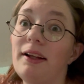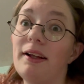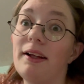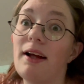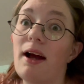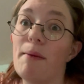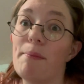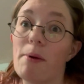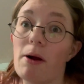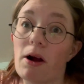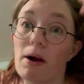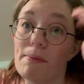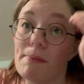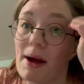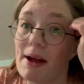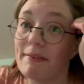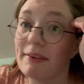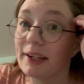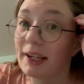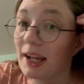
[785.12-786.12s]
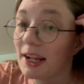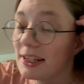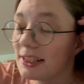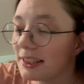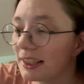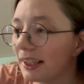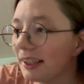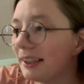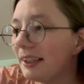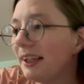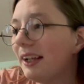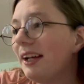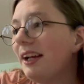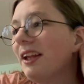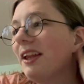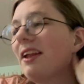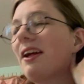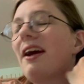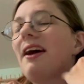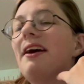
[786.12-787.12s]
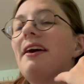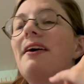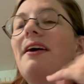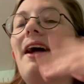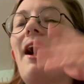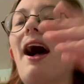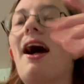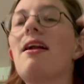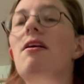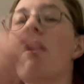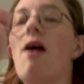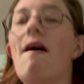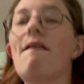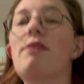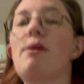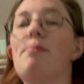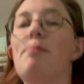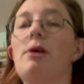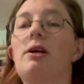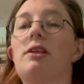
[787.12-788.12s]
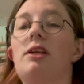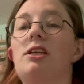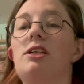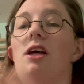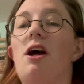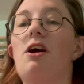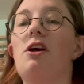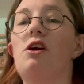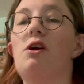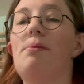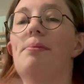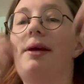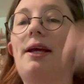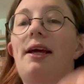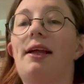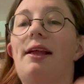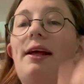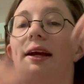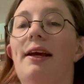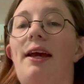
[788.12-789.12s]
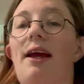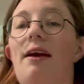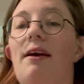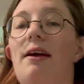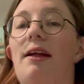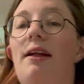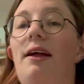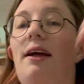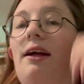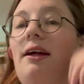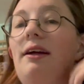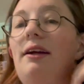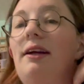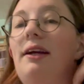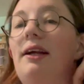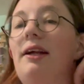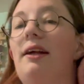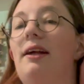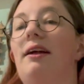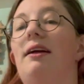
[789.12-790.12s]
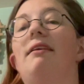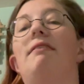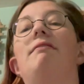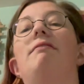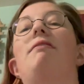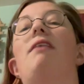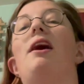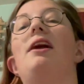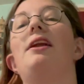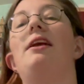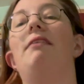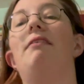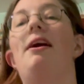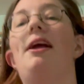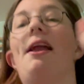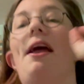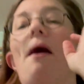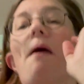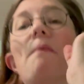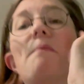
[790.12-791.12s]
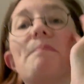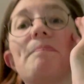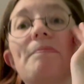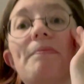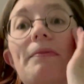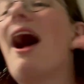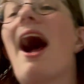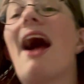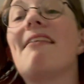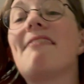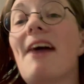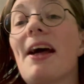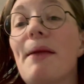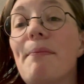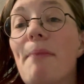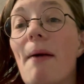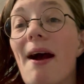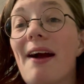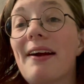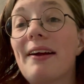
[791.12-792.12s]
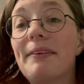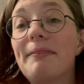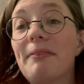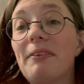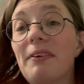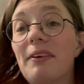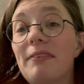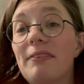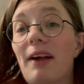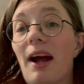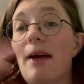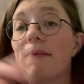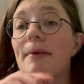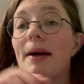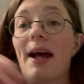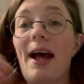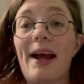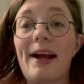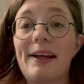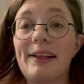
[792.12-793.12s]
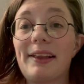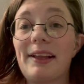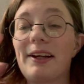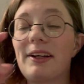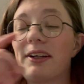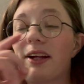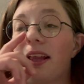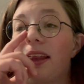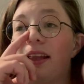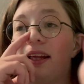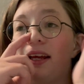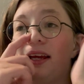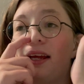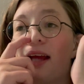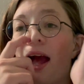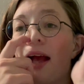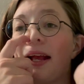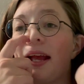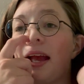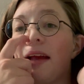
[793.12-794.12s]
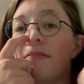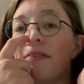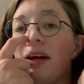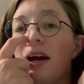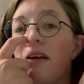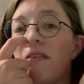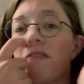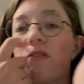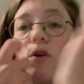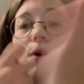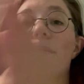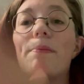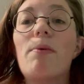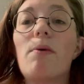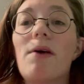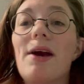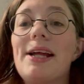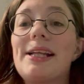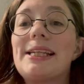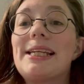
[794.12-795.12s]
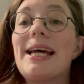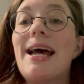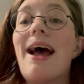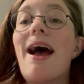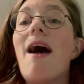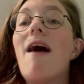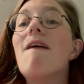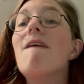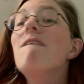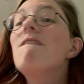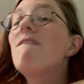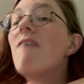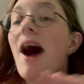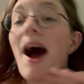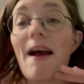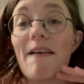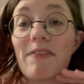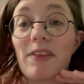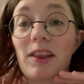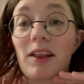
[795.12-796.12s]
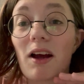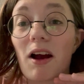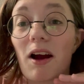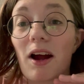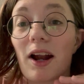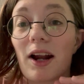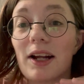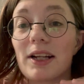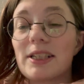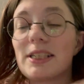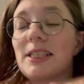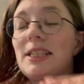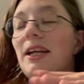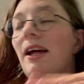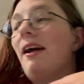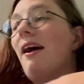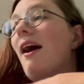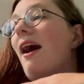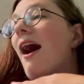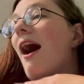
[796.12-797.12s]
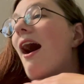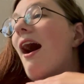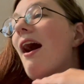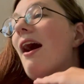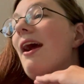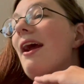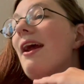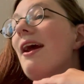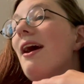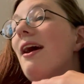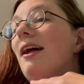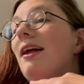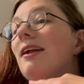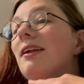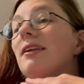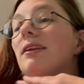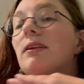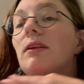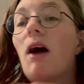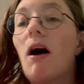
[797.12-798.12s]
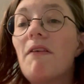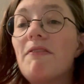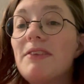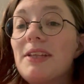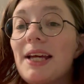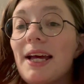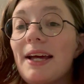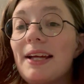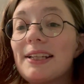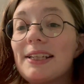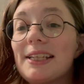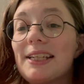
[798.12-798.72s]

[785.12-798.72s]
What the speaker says: a book on my vacation. So I don't have the book to show you because I can't find it right now. I read A Pocketful of Rye by Agatha Christie. I gave it a 4.5 stars. I loved it